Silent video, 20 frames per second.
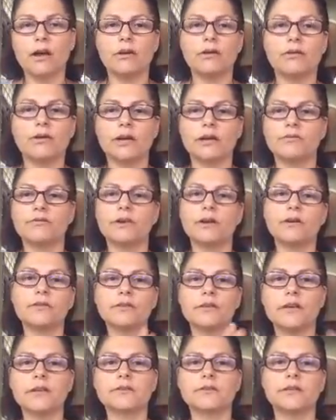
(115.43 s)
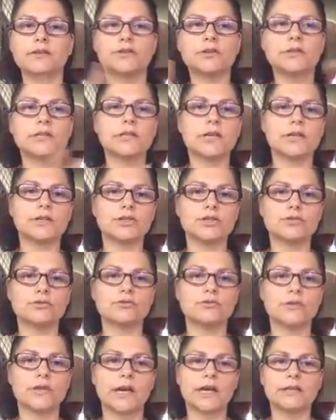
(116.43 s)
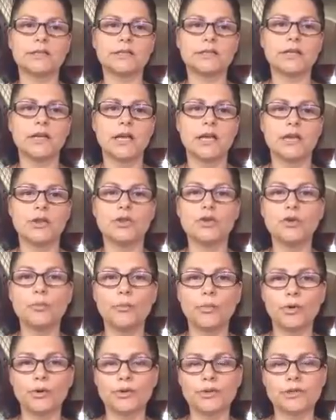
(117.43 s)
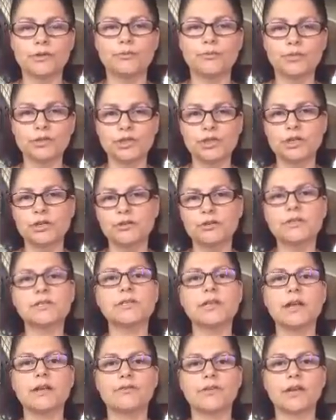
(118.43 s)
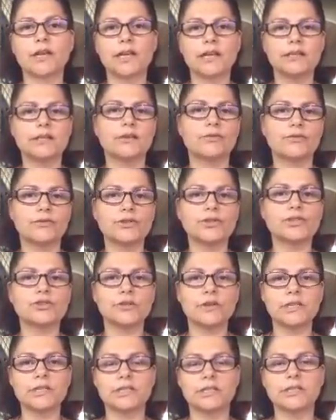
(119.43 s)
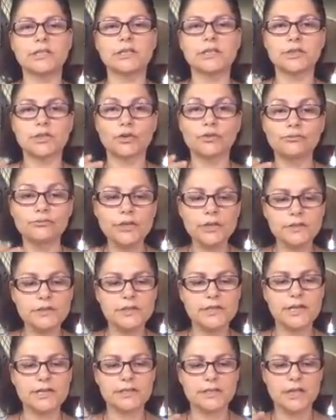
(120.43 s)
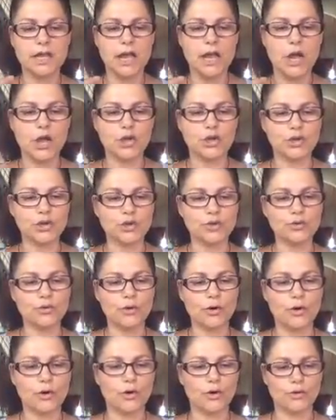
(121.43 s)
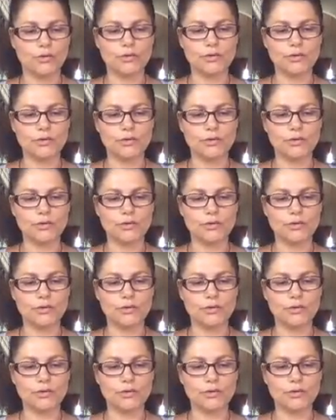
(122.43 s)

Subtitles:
If there are things that you didn't do, that's no point of pushing yourself and getting frustrated. So reassess your goals,